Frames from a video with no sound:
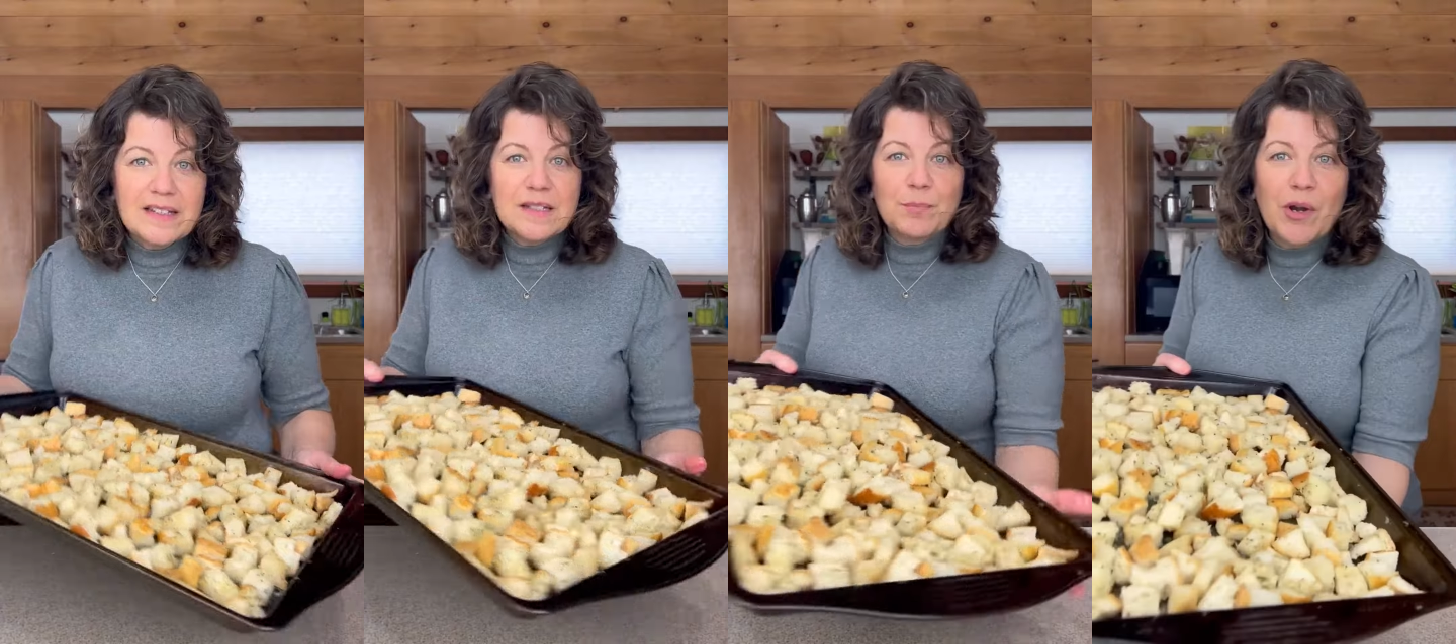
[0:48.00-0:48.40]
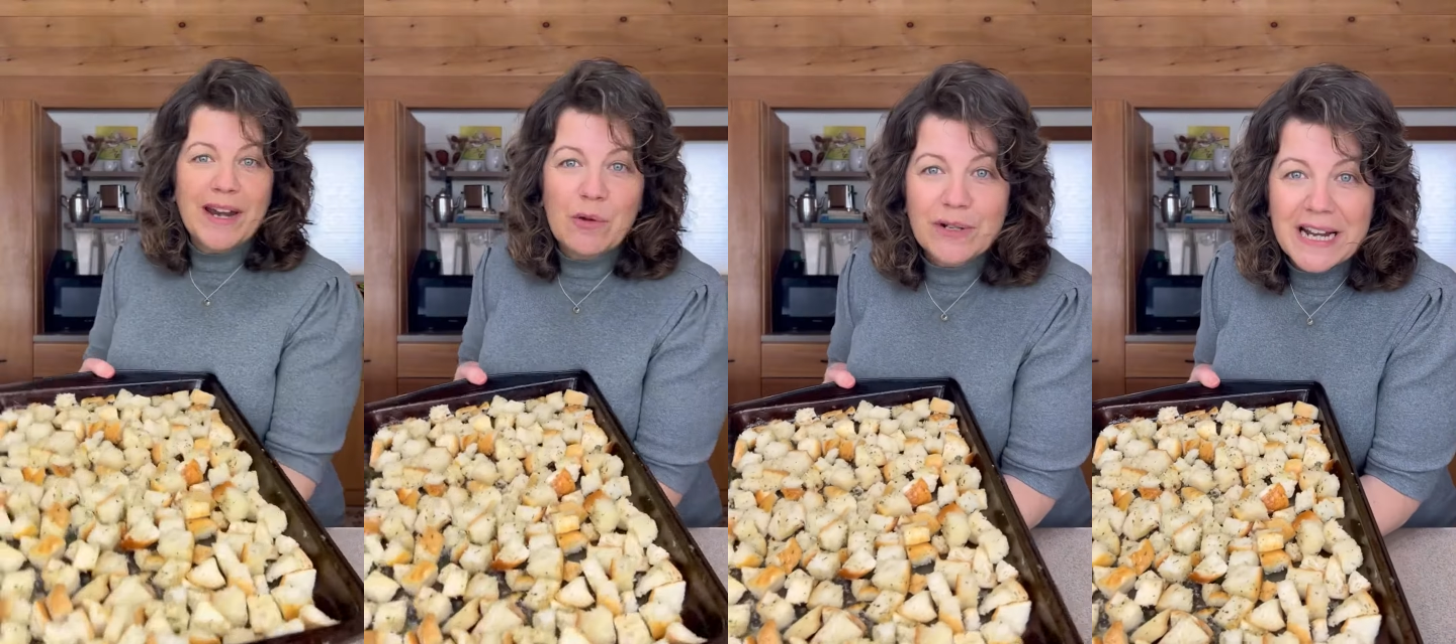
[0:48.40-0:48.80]
Spread
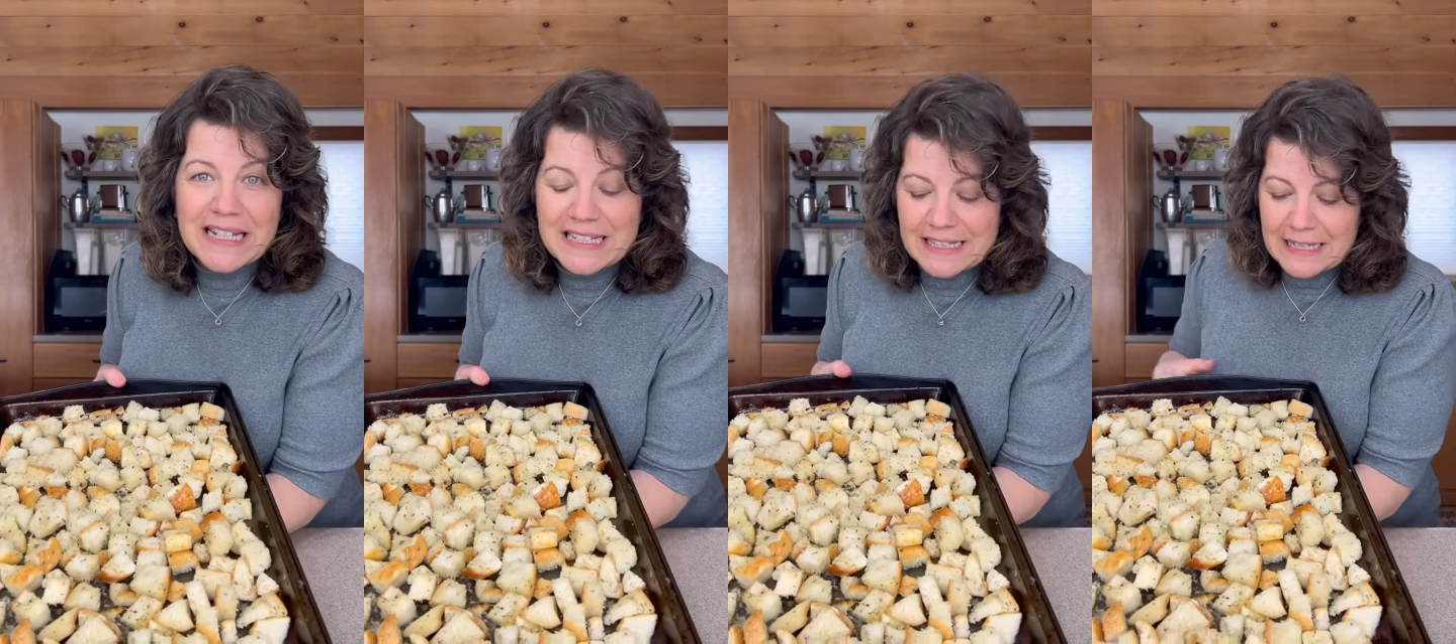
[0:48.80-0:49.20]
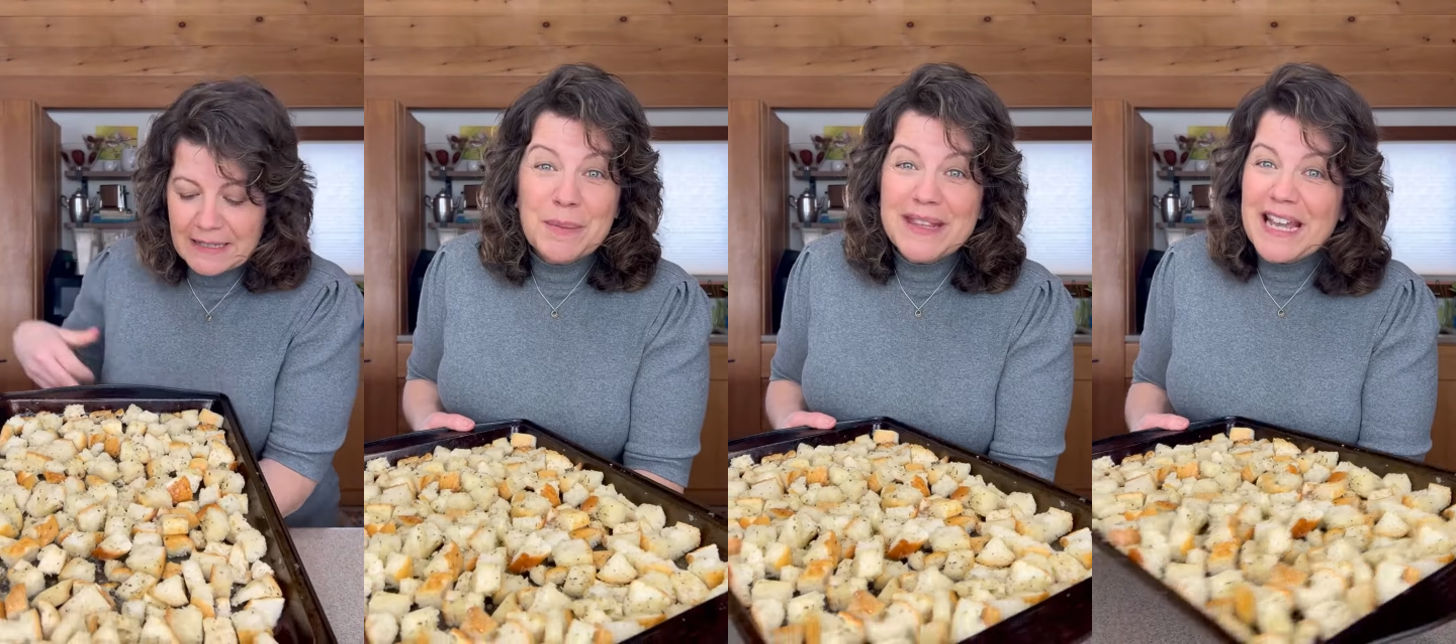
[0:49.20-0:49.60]
out nicely. Put
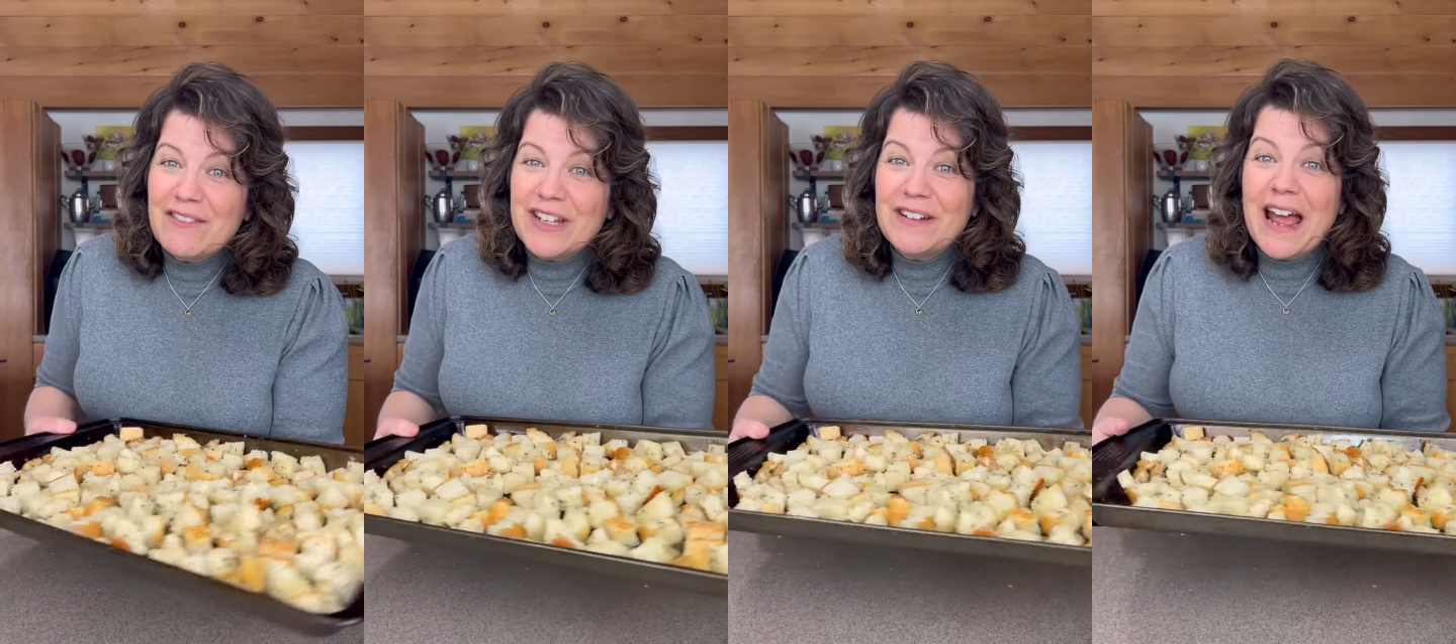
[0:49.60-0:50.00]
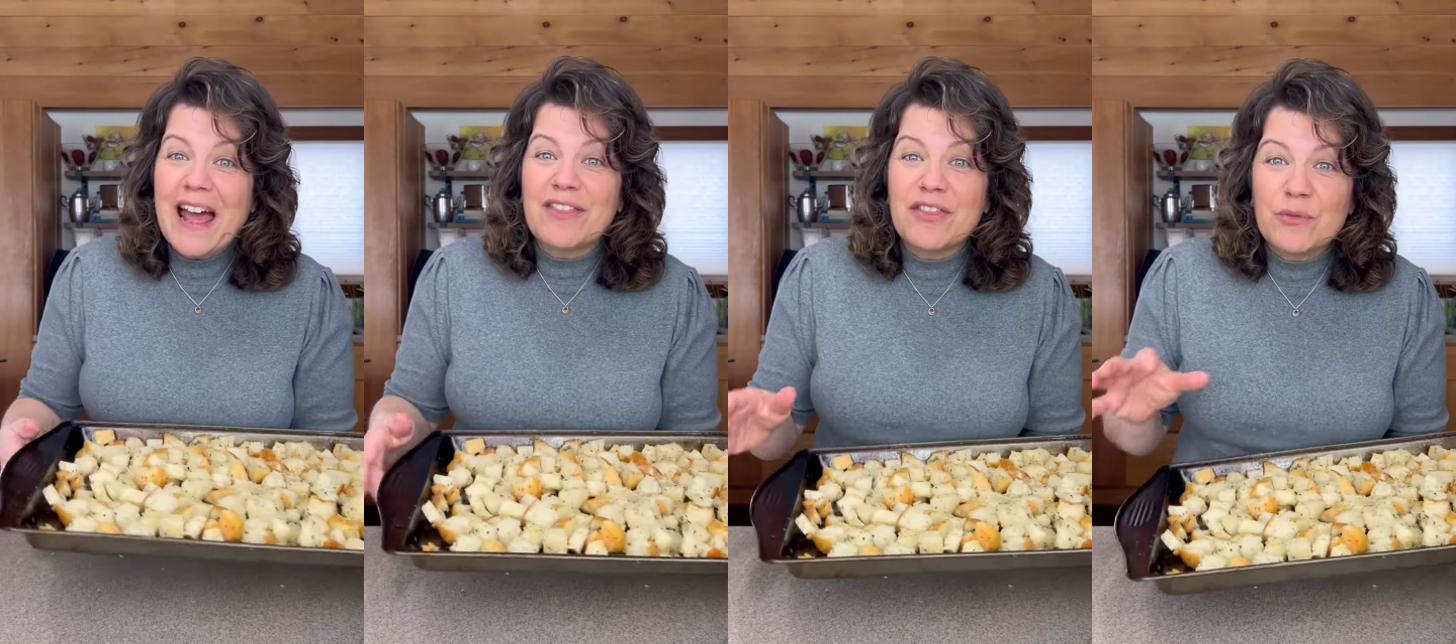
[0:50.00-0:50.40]
them in the oven
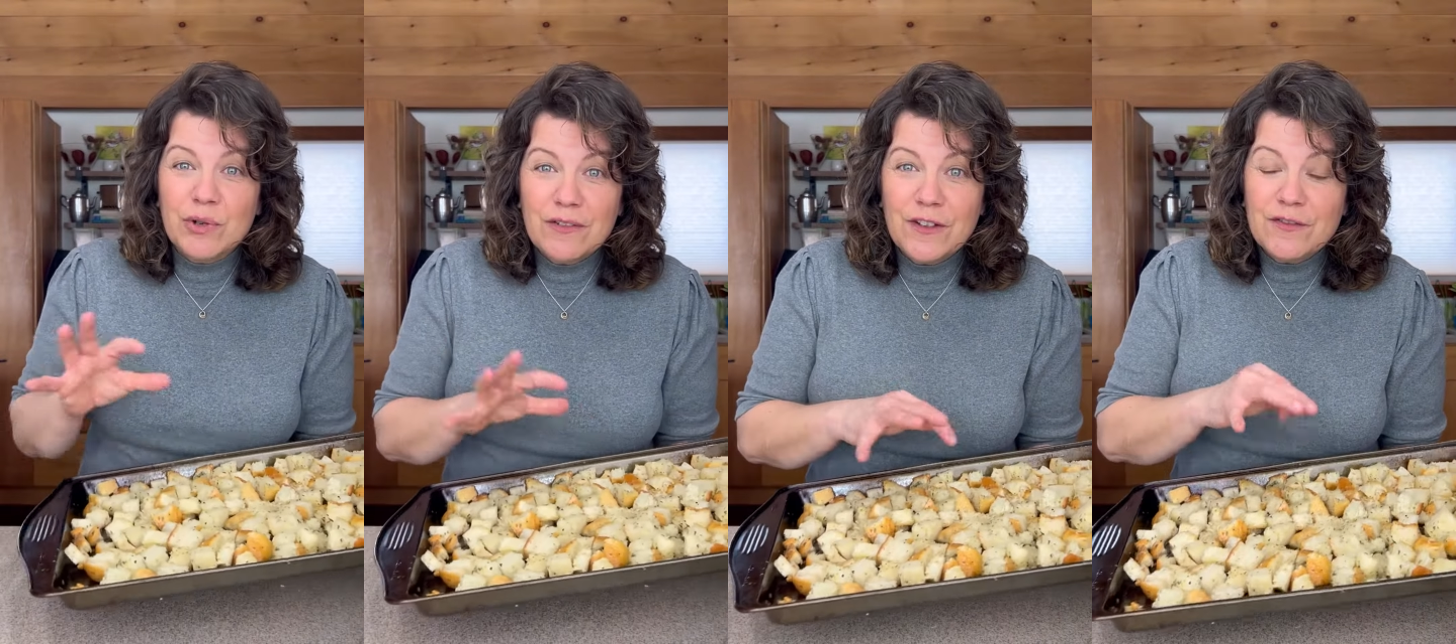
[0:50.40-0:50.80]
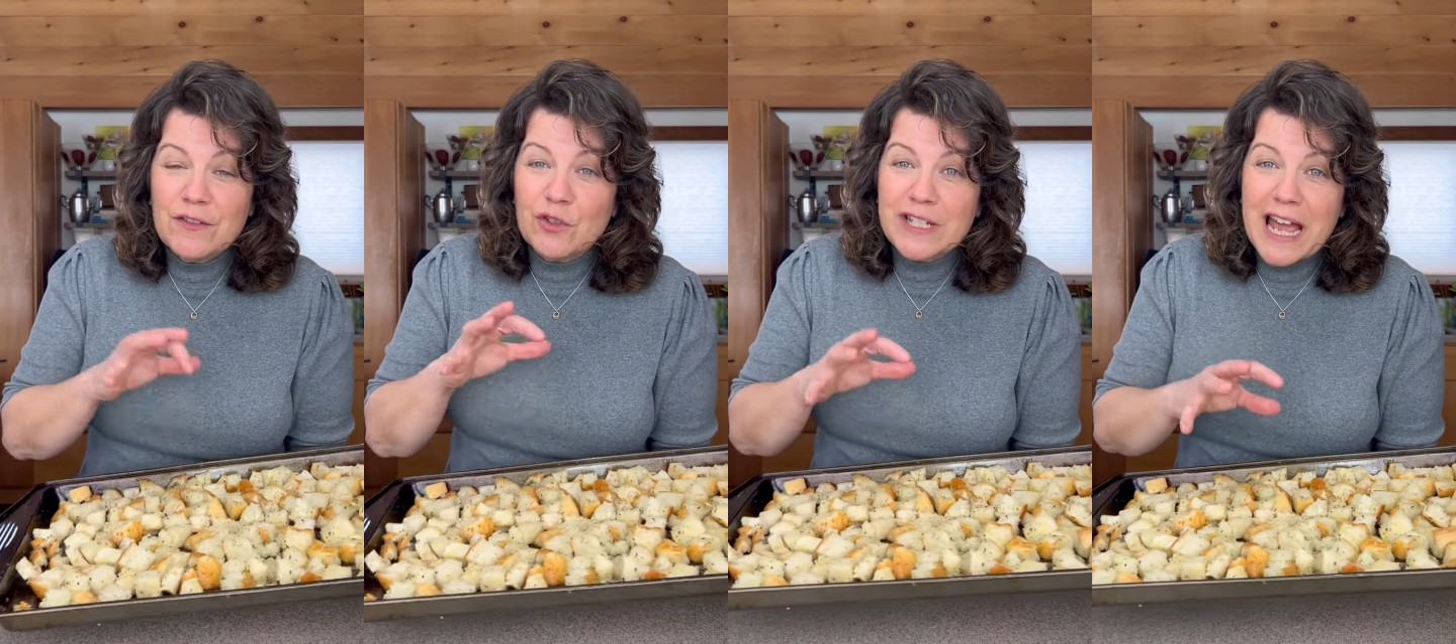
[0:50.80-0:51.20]
at 350
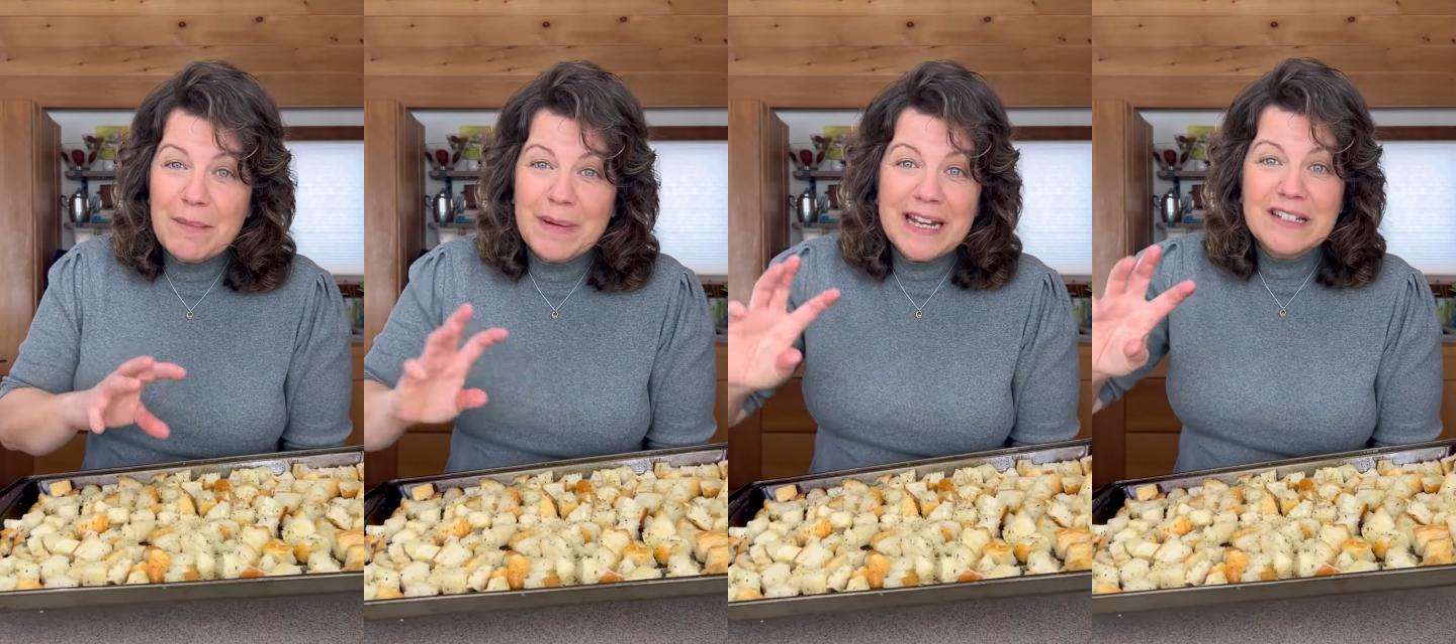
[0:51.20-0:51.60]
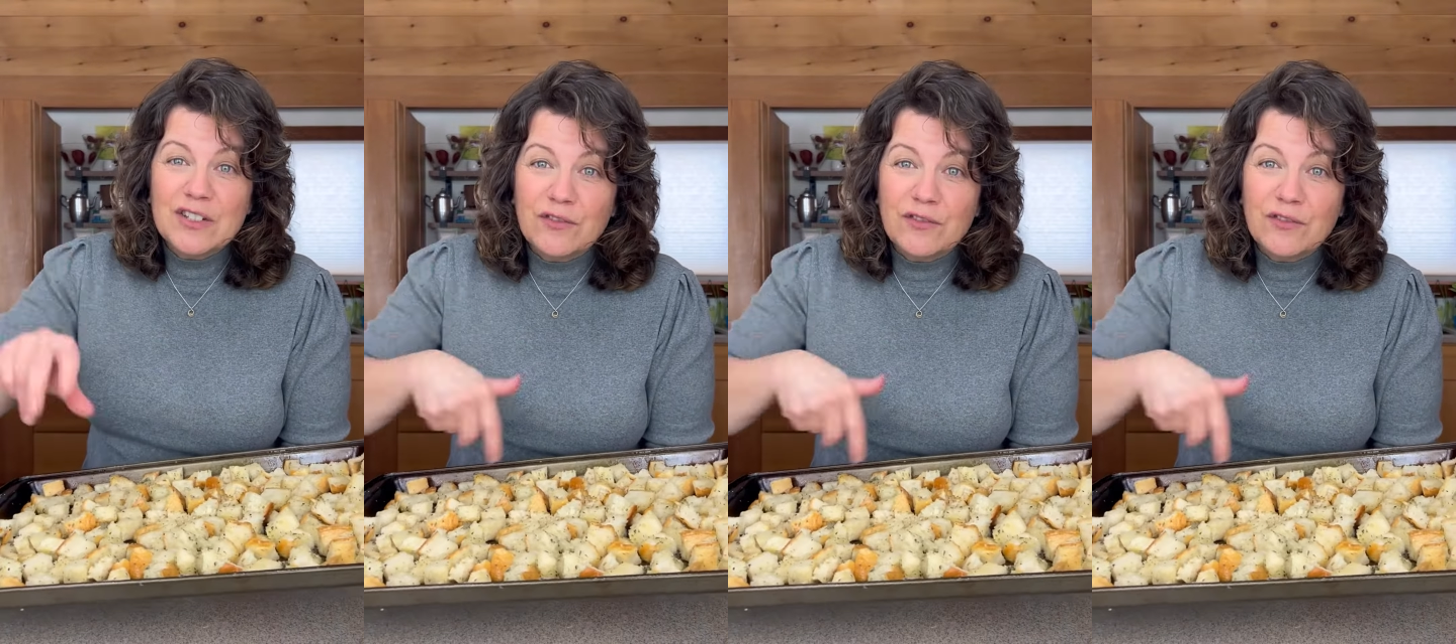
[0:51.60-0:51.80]
for 10 minutes.